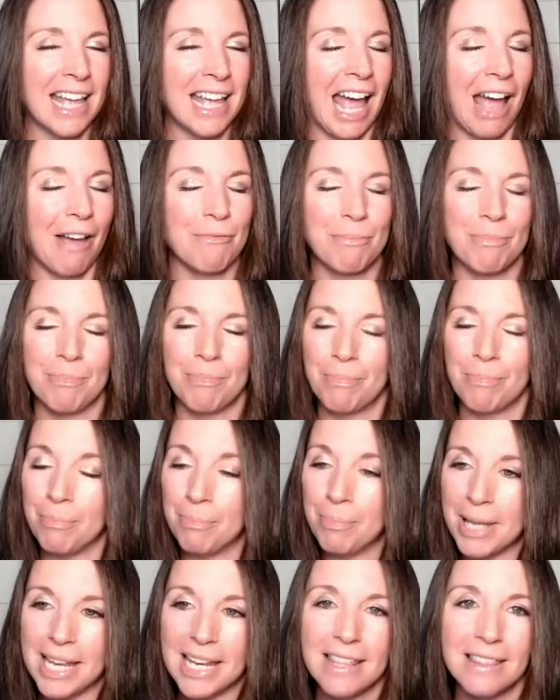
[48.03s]
I've
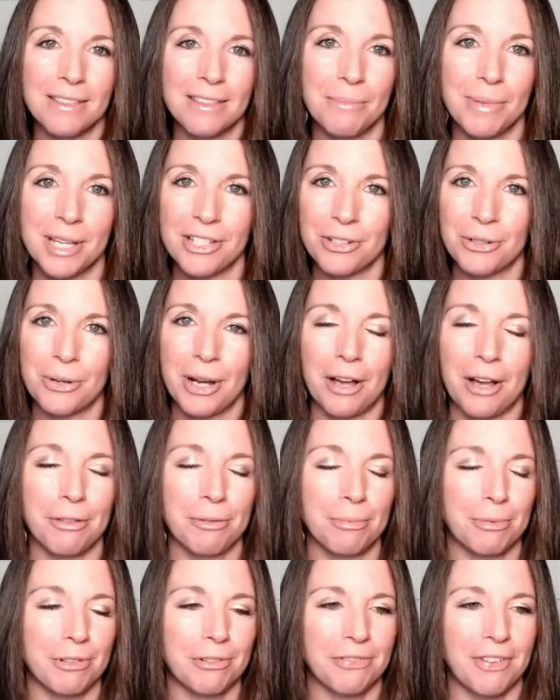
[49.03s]
been in the mental health
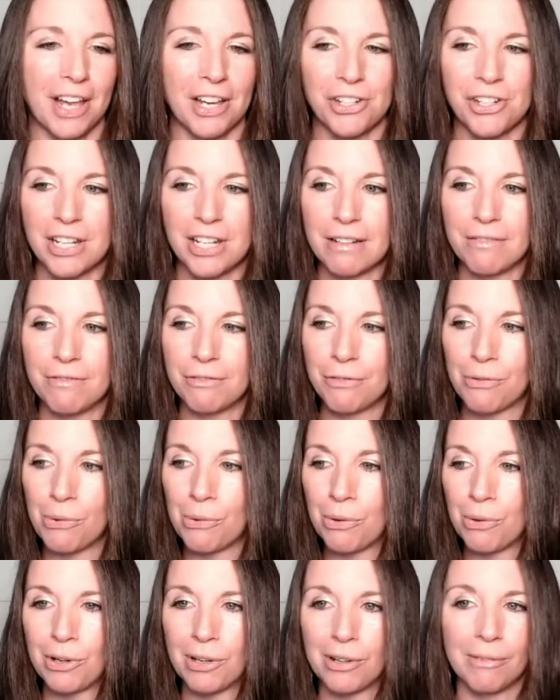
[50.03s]
profession
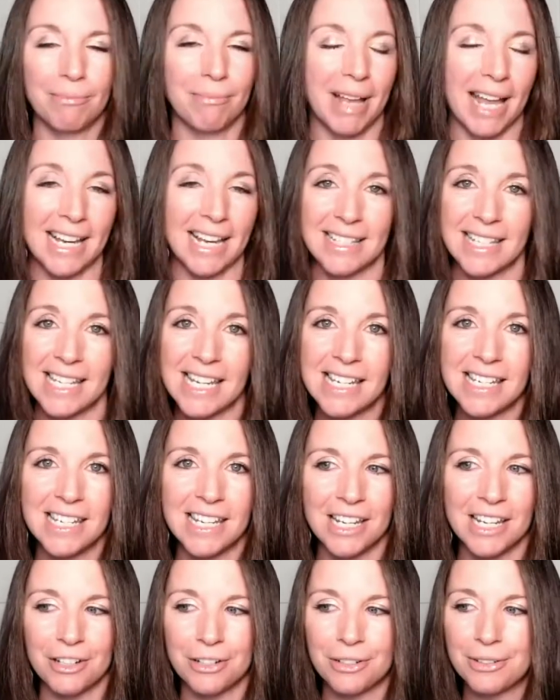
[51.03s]
for 18
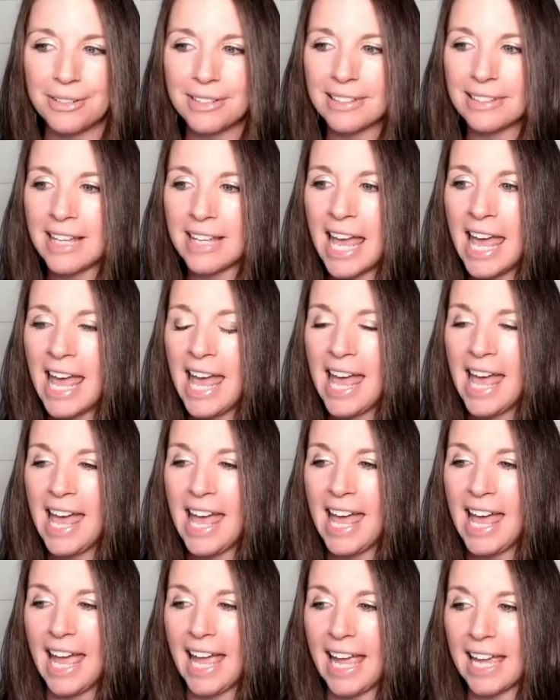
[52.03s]
years.
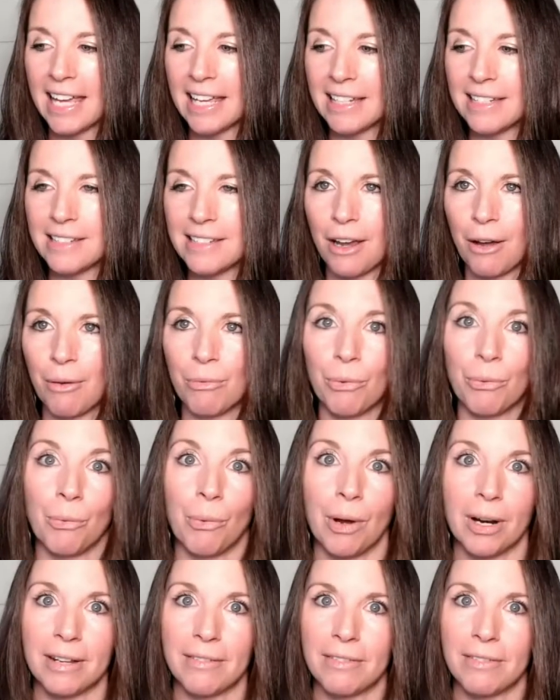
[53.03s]
And um,
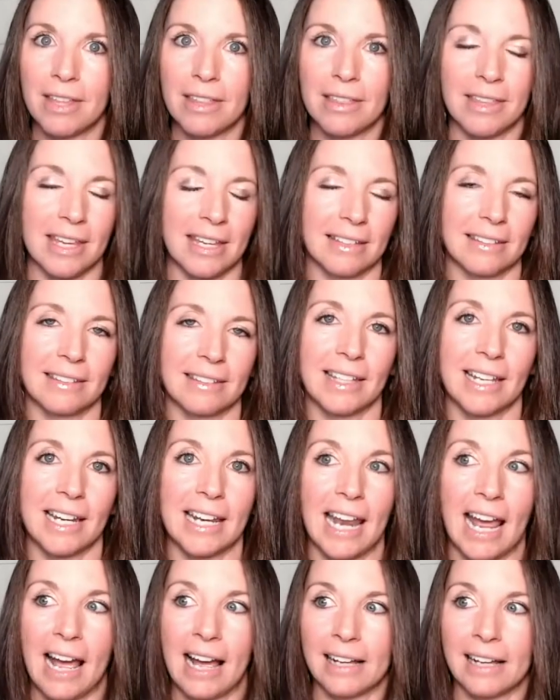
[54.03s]
one of the things
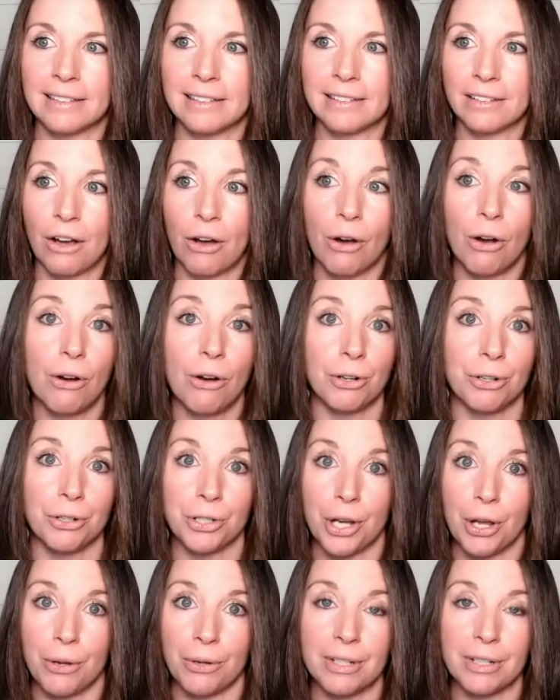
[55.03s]
that I saw or
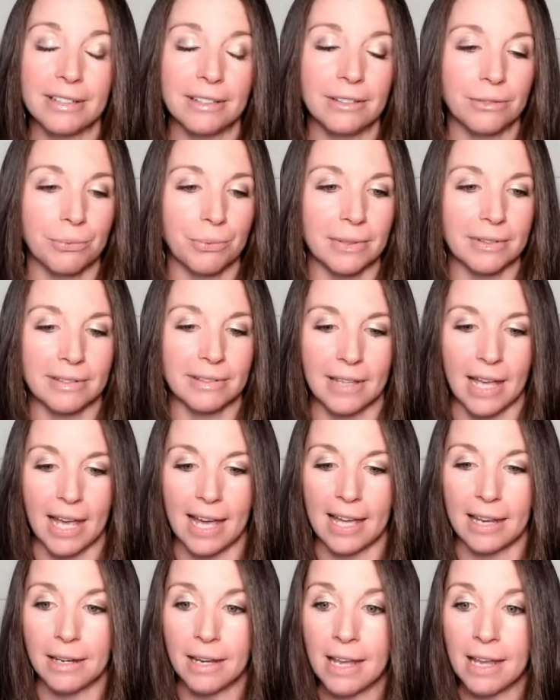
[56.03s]
noticed was
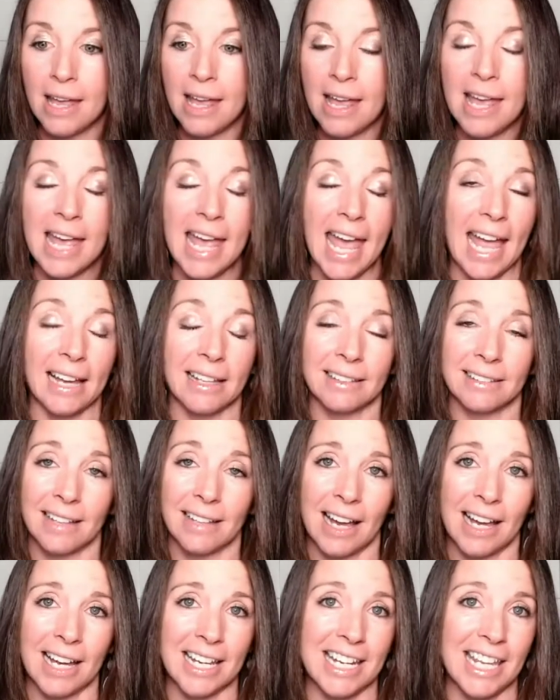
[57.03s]
that
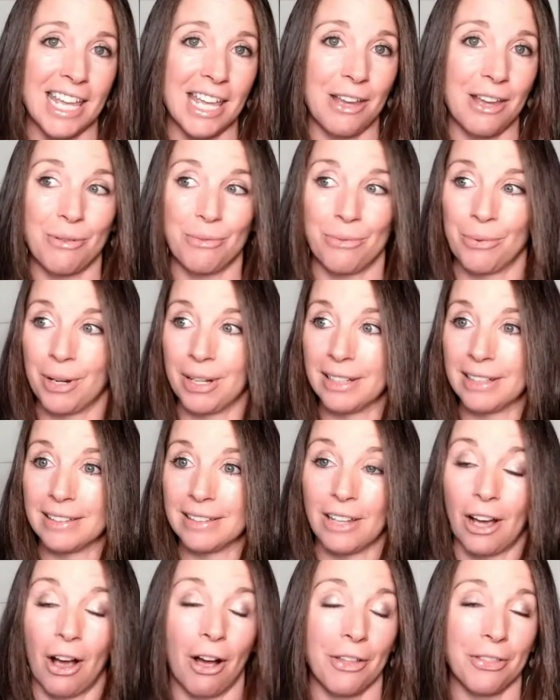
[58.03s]
anxiety
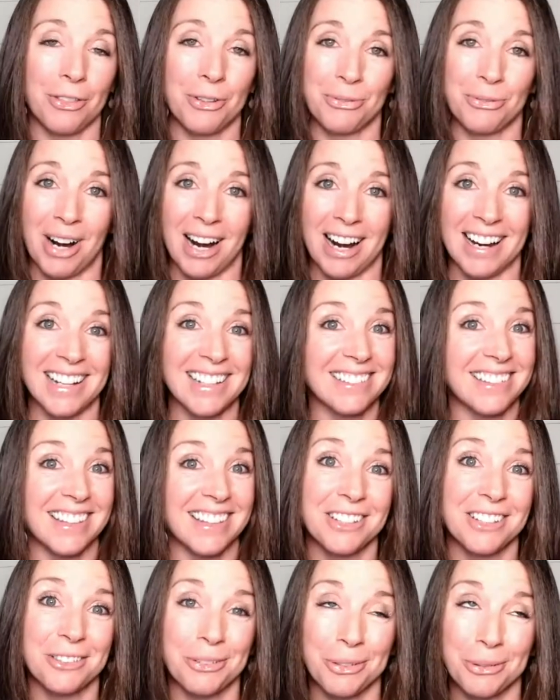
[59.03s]
was on the rise. And
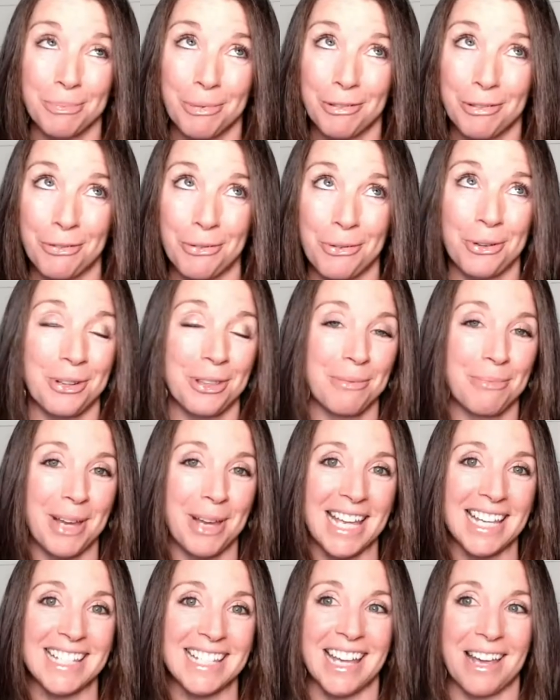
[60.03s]
this was before the
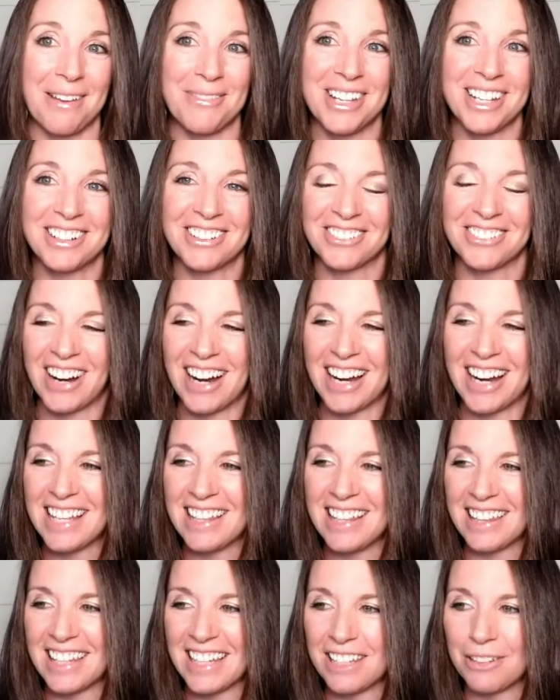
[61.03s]
pandemic, right?
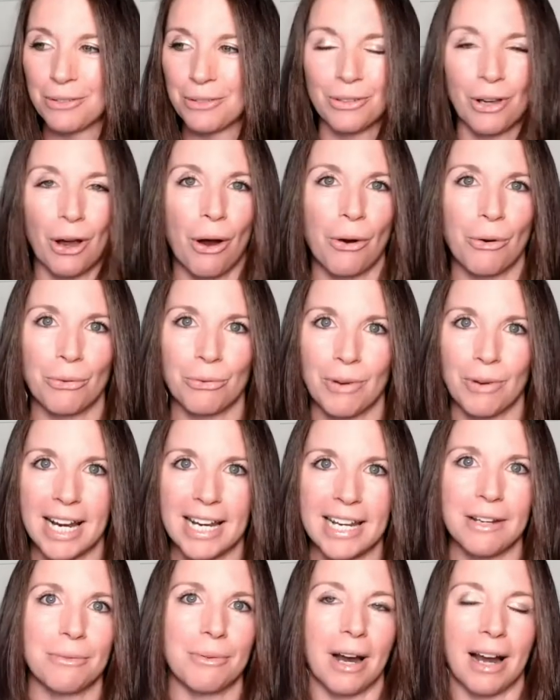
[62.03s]
Like it was
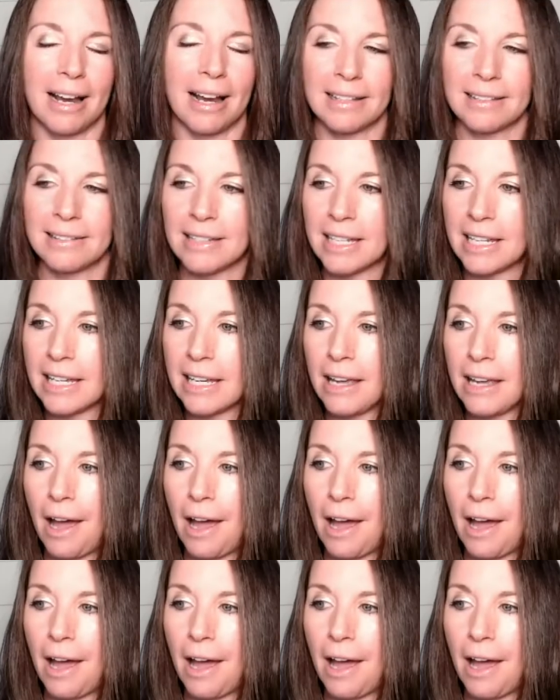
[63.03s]
already rising.